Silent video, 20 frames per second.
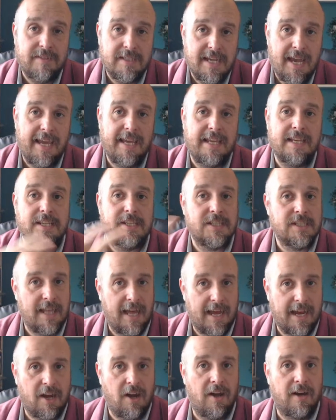dates,
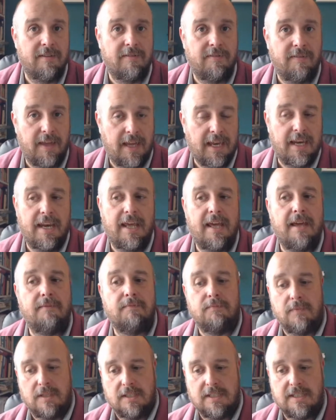that kind of thing in it.
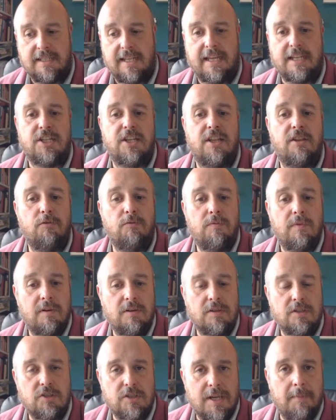Stick to the
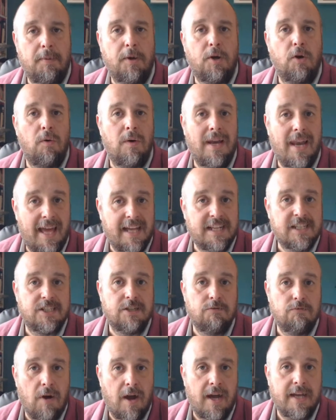typical letter
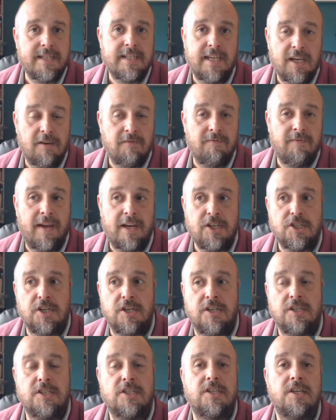writing
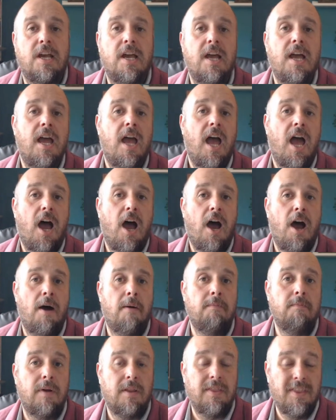conventions.
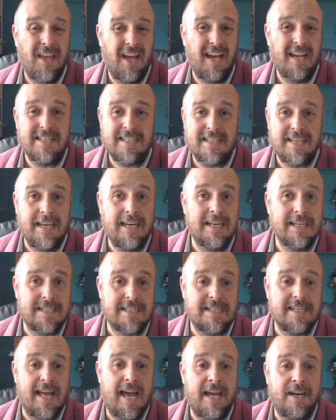that are seen as
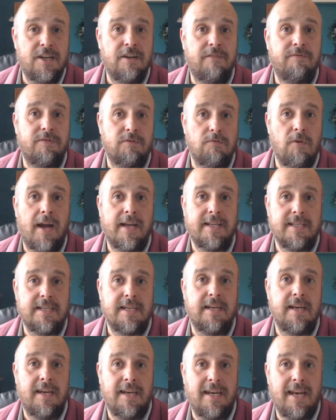standard for
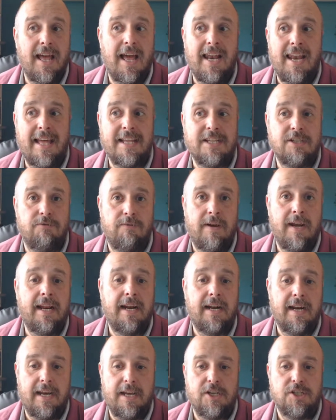writing a letter in
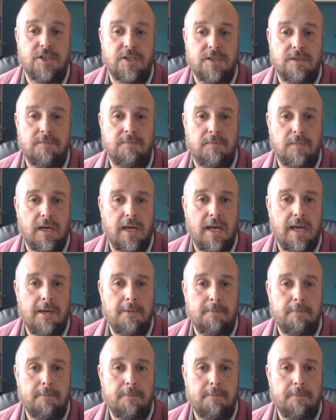English. Okay.